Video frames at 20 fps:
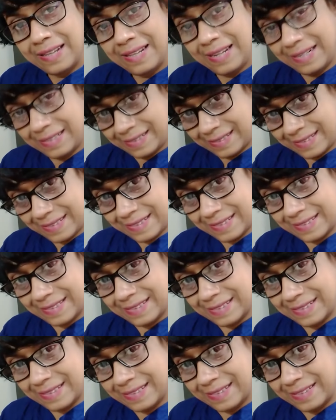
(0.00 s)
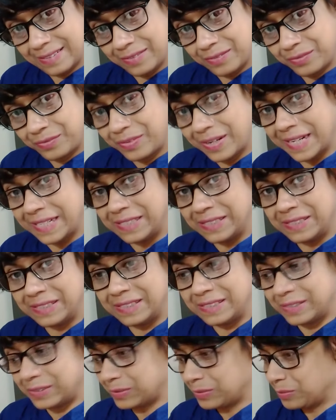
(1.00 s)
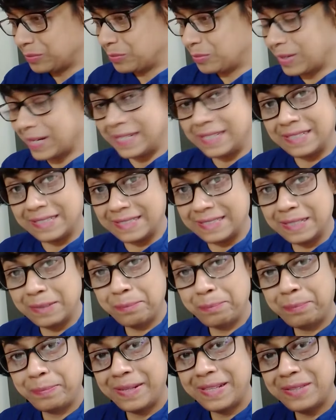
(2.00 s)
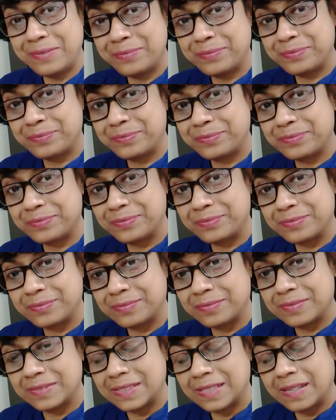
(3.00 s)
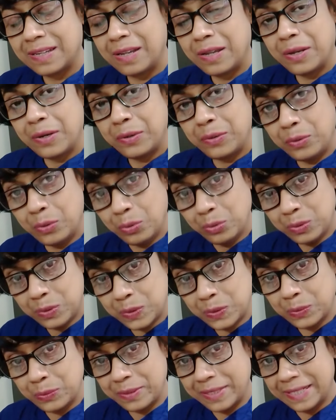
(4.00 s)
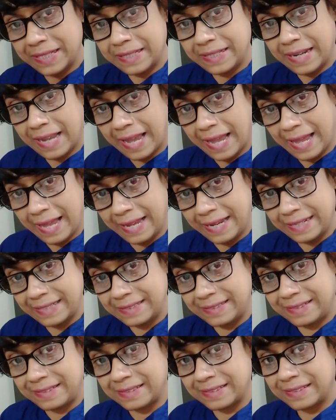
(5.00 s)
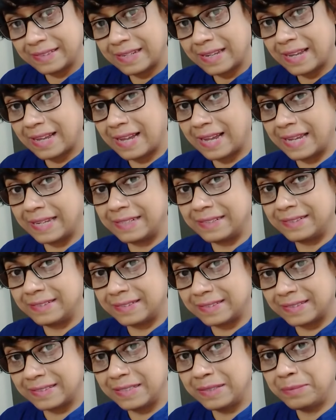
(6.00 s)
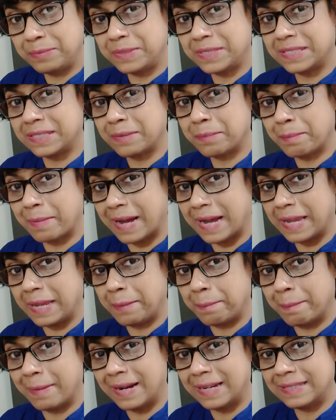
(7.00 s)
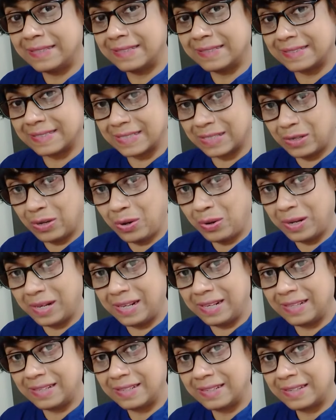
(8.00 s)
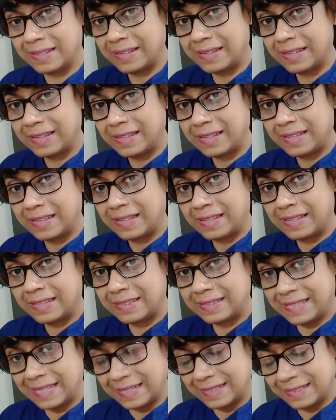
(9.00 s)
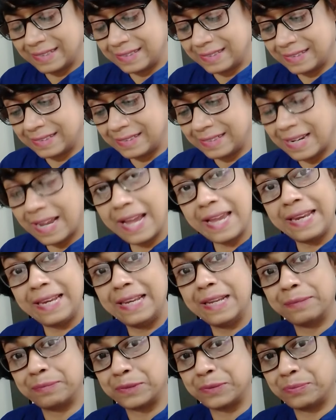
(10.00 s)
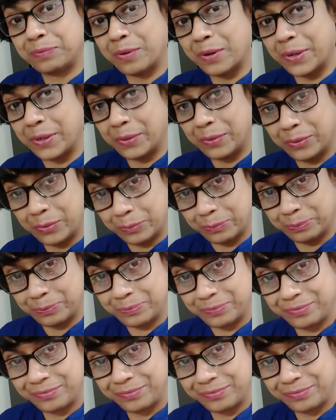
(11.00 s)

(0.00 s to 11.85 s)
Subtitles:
Let's find one example. No sooner had I received my mother's call than I left for home.